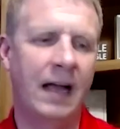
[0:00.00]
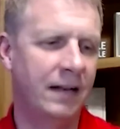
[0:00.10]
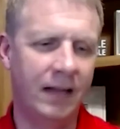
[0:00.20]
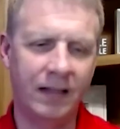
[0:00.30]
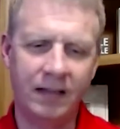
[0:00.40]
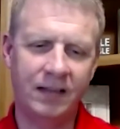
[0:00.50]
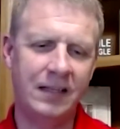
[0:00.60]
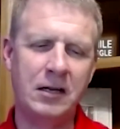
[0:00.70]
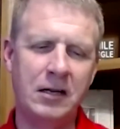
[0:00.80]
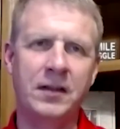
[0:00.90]
And,
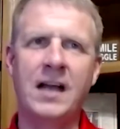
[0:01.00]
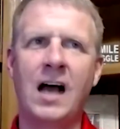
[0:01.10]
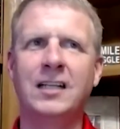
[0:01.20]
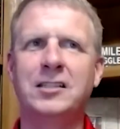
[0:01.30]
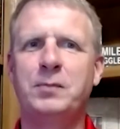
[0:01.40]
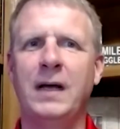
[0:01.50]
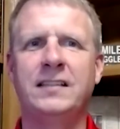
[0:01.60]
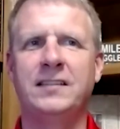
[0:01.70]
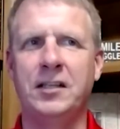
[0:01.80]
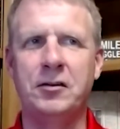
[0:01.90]
the knowledge
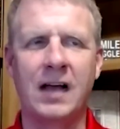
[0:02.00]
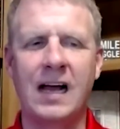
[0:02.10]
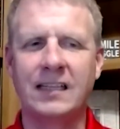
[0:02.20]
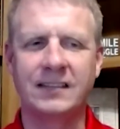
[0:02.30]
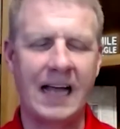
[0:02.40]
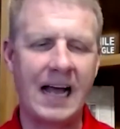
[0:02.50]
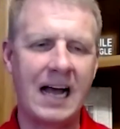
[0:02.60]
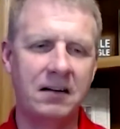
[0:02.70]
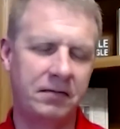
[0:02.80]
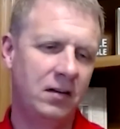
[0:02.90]
base that you guys
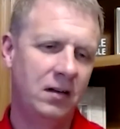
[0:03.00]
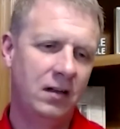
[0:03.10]
have,